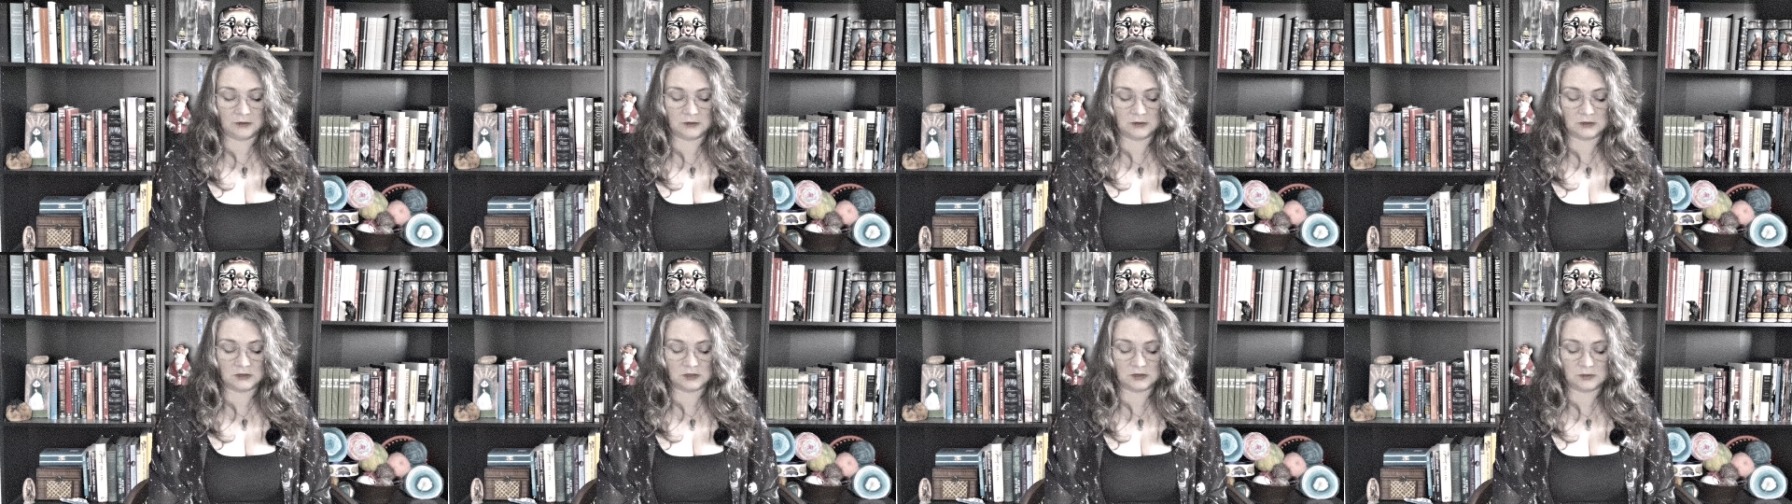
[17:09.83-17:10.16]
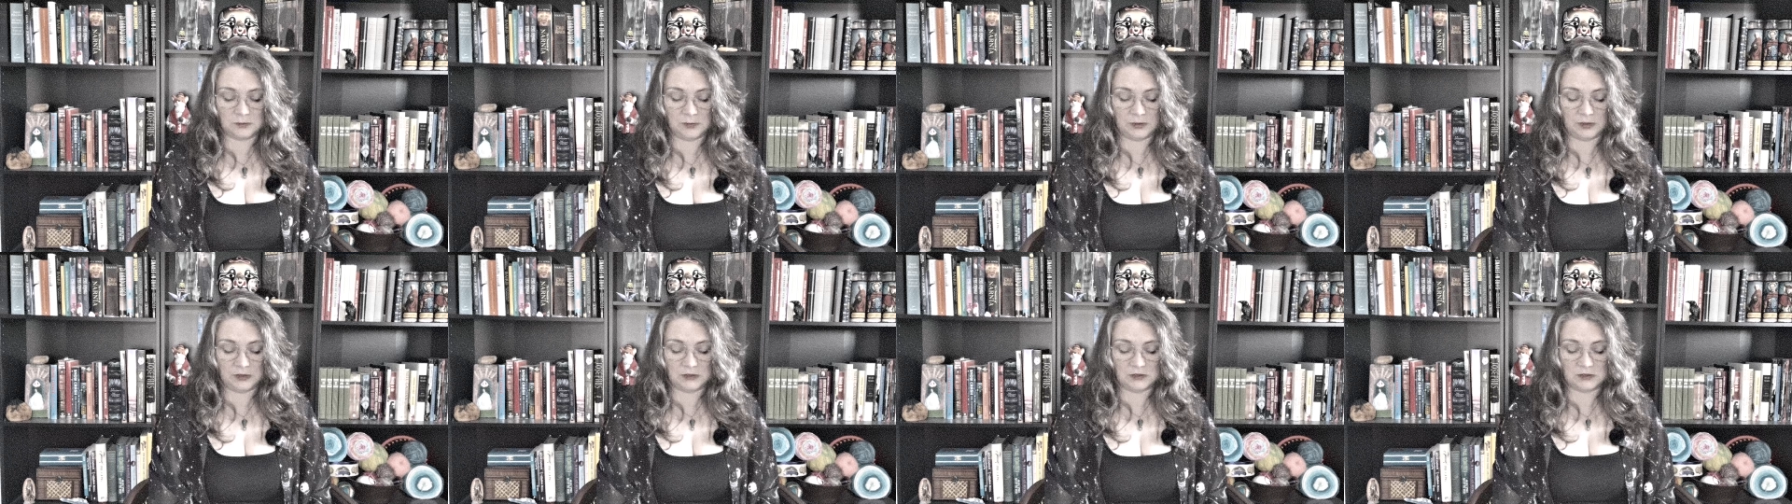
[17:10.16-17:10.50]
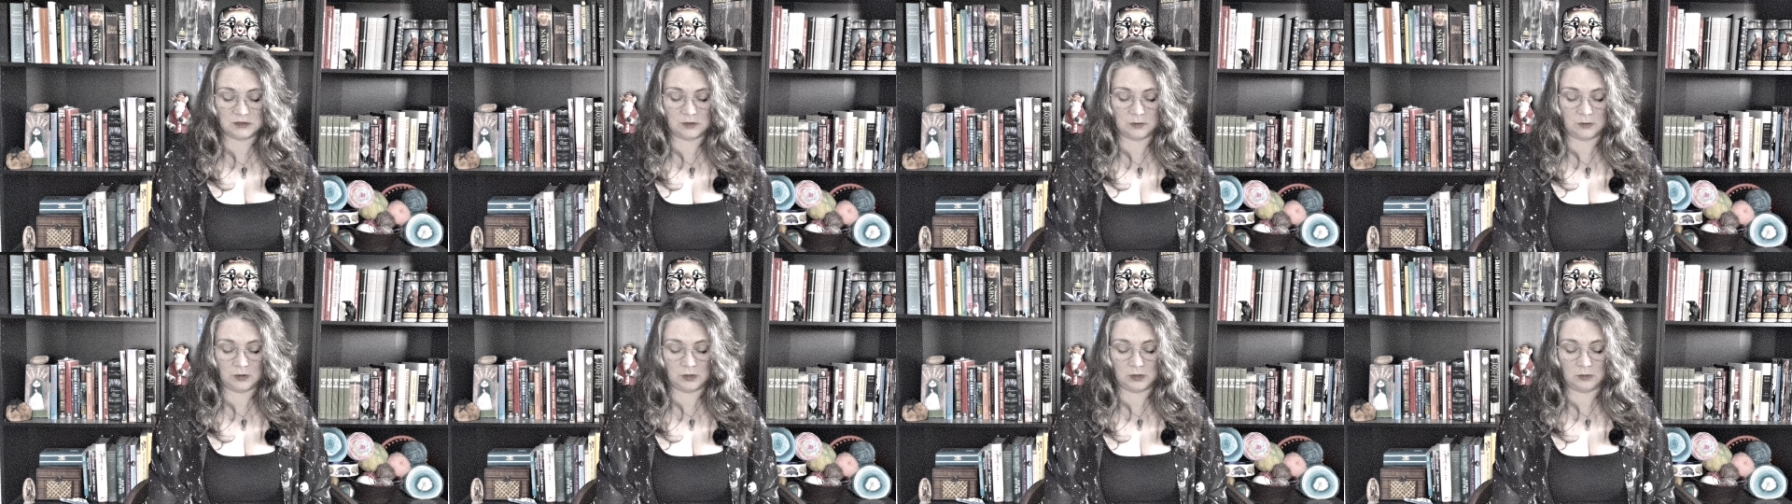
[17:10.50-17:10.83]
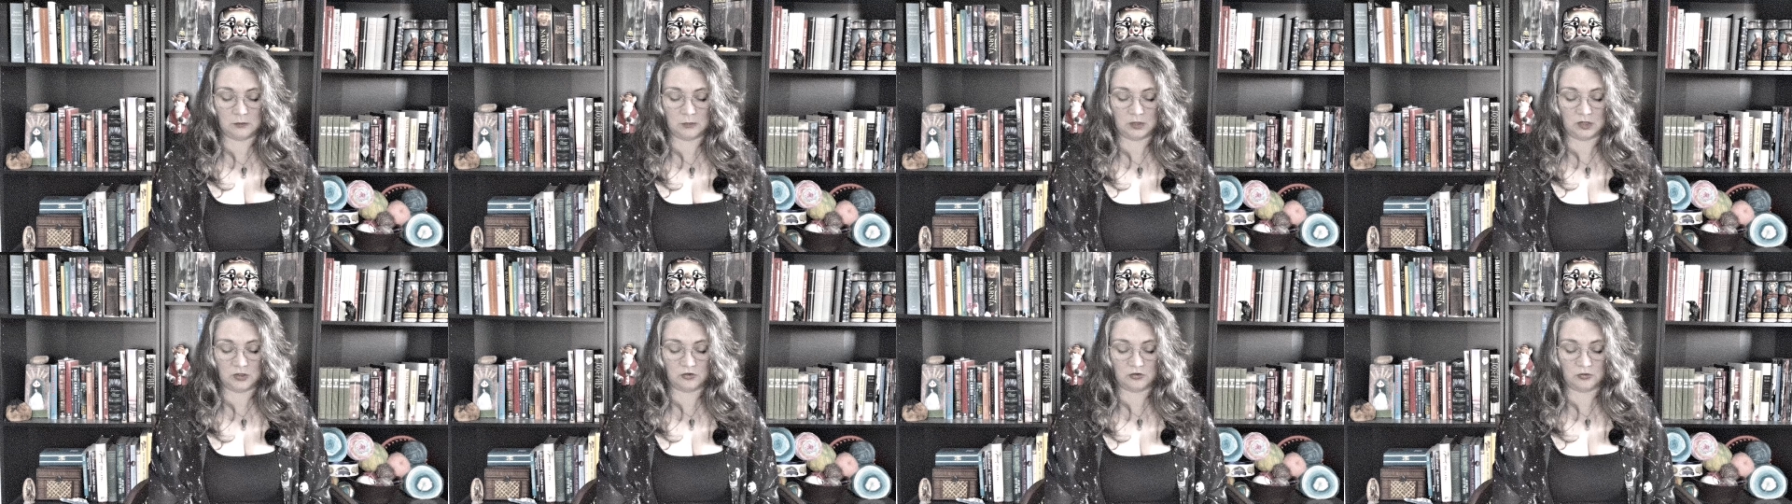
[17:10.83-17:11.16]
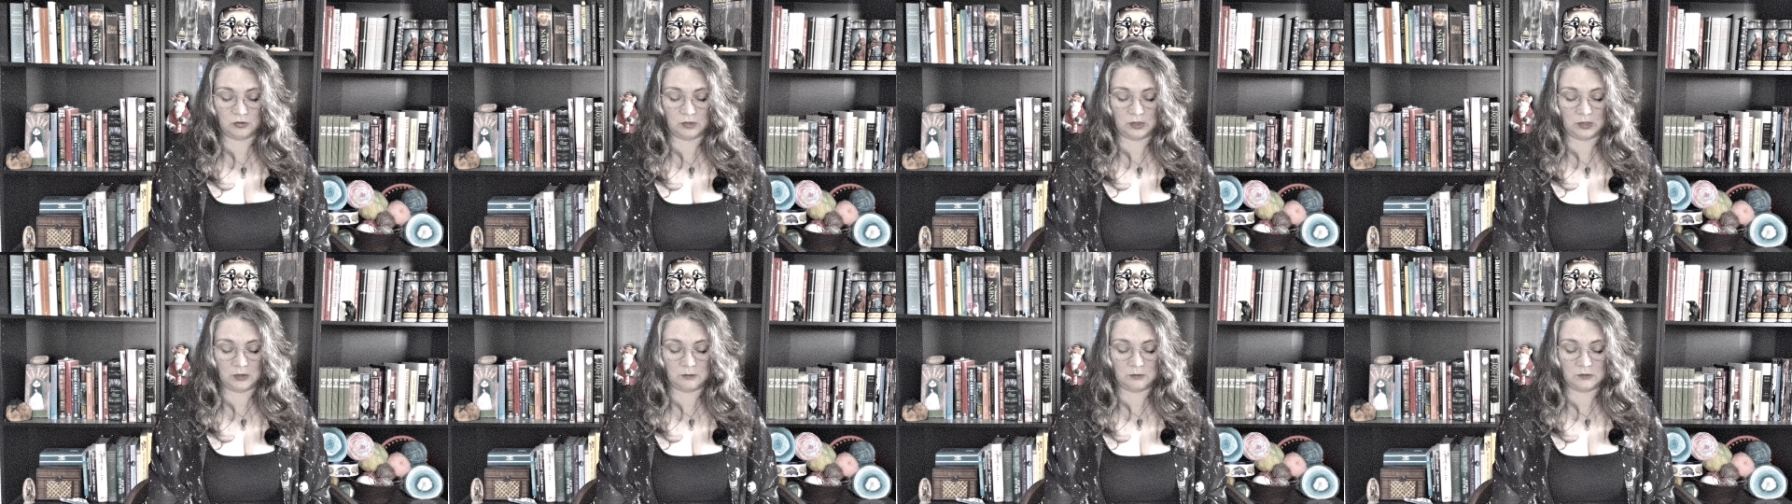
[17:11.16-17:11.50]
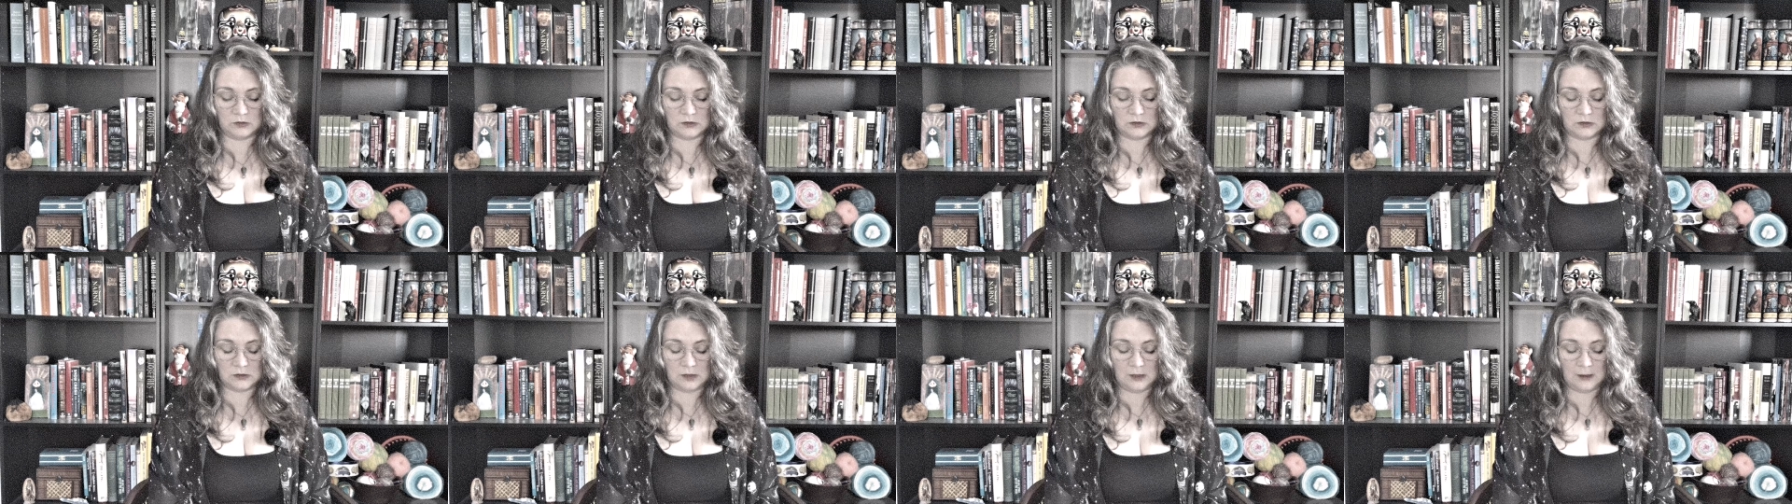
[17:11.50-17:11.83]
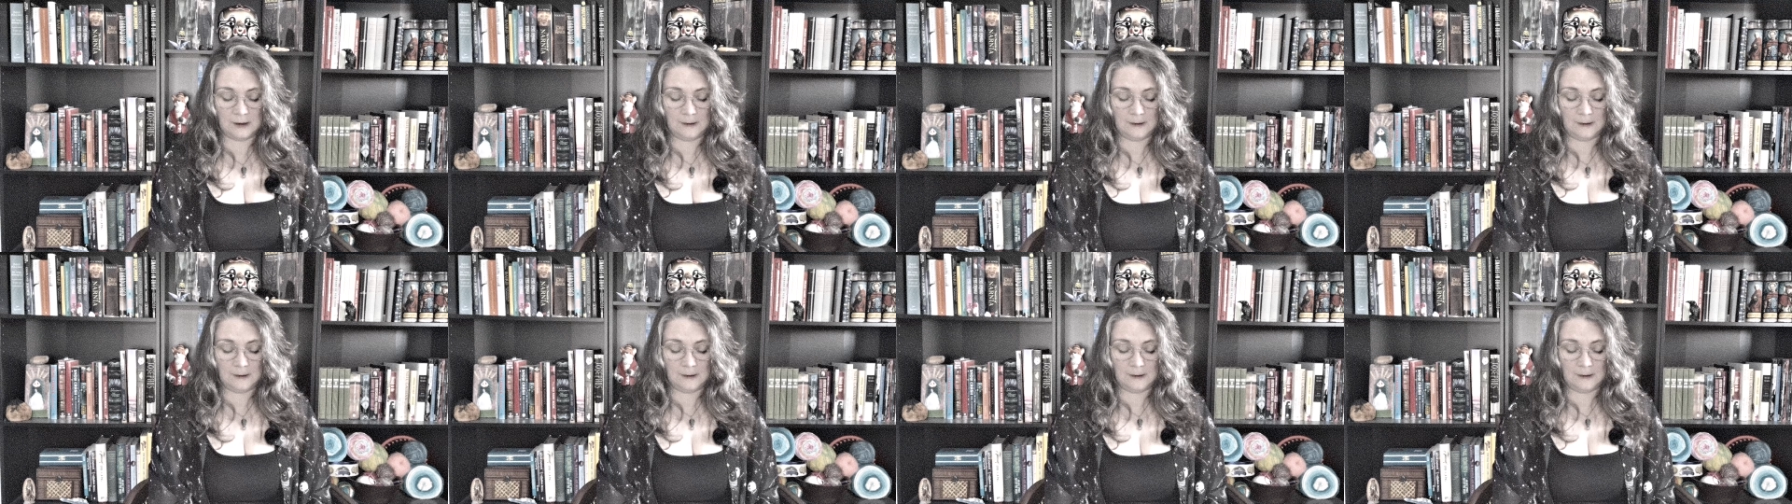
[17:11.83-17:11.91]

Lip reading: that speaks to me in my dreams.